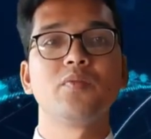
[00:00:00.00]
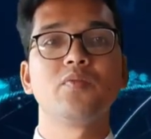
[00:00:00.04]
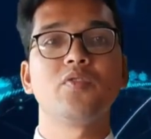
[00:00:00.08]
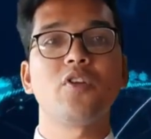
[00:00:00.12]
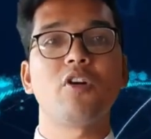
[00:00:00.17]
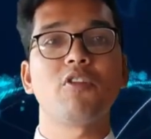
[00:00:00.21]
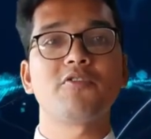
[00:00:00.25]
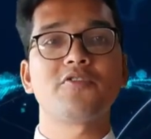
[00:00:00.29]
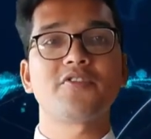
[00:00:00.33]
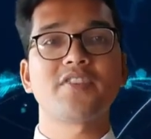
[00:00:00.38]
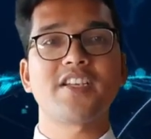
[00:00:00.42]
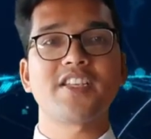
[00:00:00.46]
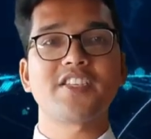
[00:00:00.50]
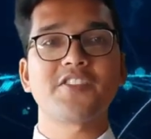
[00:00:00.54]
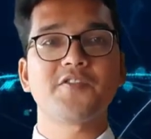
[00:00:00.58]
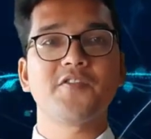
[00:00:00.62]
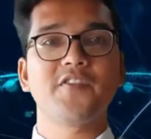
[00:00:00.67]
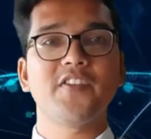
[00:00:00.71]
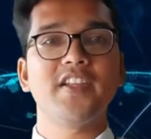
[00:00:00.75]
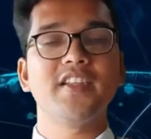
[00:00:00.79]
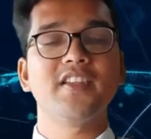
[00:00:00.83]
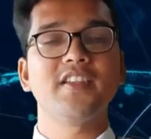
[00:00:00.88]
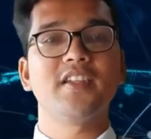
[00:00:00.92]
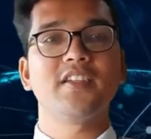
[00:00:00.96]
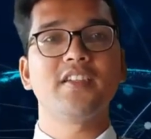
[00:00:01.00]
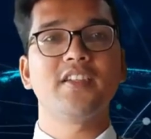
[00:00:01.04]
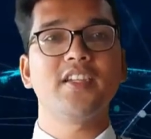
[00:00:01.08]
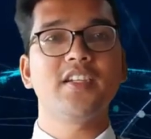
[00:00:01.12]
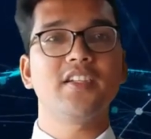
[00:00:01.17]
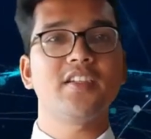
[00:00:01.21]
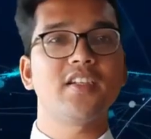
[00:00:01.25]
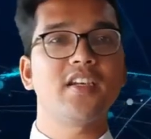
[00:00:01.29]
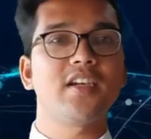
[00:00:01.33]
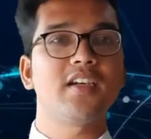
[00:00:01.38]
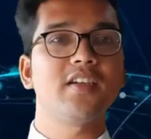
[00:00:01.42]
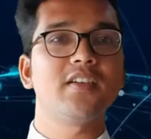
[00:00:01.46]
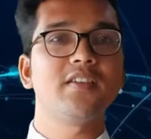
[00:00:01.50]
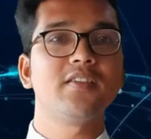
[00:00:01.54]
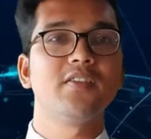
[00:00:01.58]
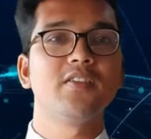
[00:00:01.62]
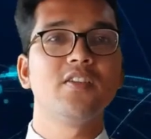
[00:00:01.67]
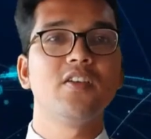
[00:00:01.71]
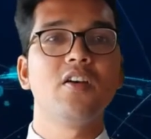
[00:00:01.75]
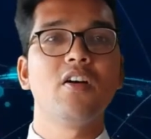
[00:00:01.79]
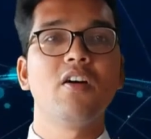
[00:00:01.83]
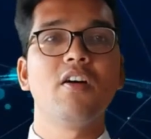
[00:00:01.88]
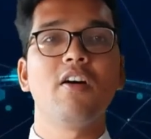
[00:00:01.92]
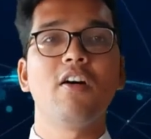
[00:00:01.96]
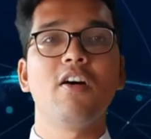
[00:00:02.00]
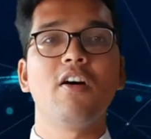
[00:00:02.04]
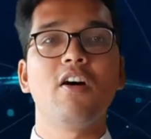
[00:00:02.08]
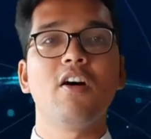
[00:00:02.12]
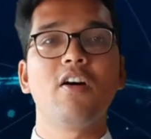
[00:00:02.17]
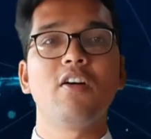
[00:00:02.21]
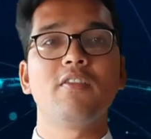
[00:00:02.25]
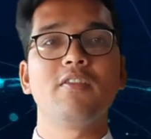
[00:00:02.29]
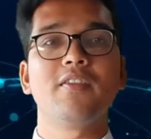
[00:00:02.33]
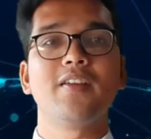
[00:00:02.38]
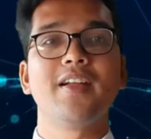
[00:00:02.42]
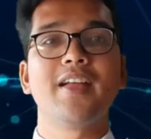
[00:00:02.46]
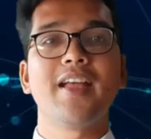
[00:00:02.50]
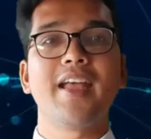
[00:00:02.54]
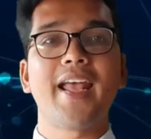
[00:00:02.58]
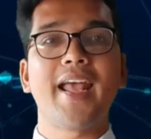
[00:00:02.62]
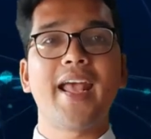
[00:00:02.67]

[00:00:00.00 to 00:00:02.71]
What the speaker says: for transferring the data or